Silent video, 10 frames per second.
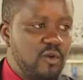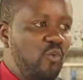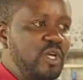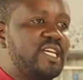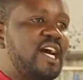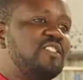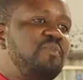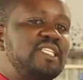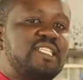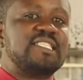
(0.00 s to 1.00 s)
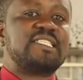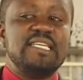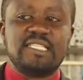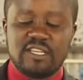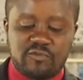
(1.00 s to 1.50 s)
which has been
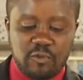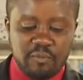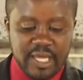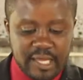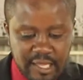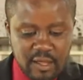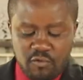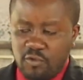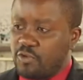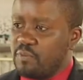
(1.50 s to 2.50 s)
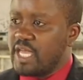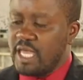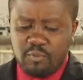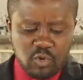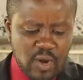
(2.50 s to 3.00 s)
translated from the
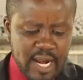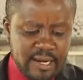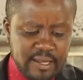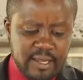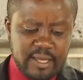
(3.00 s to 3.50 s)
Hebrew word